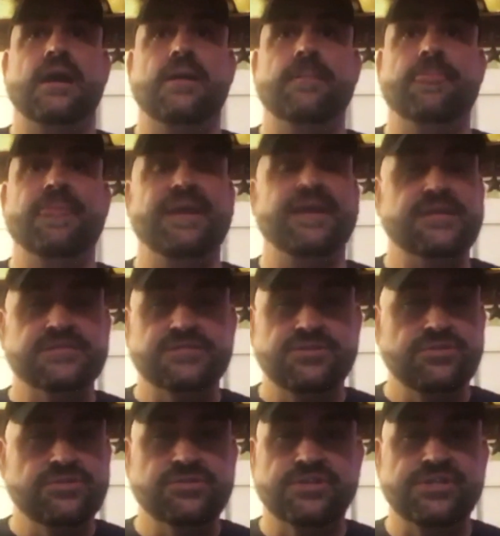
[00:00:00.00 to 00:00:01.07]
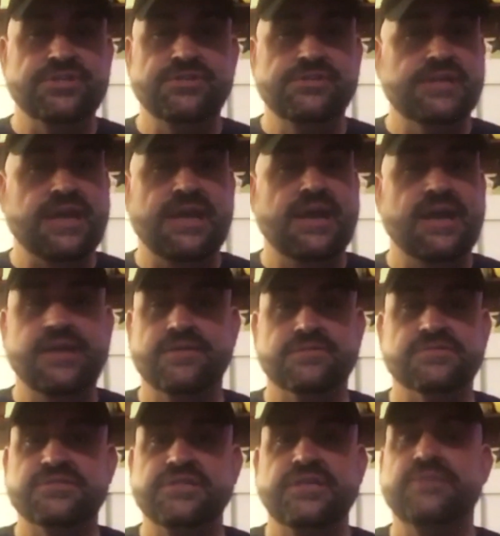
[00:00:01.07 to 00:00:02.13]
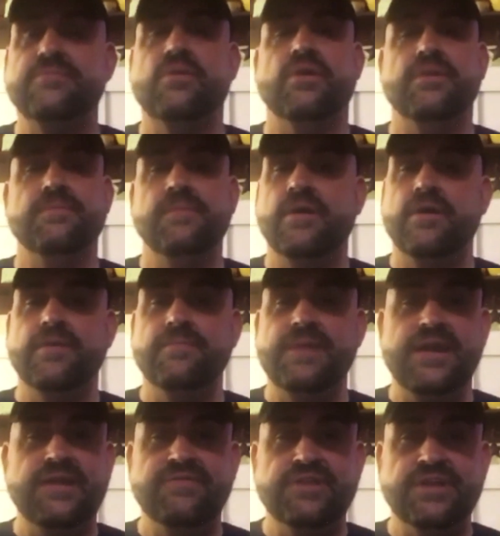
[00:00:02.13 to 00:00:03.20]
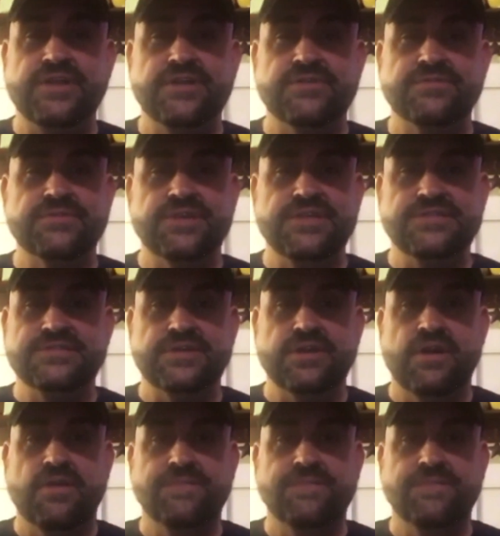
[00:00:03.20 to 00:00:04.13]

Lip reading: He doesn't usually do that. I don't see him on many video things at all.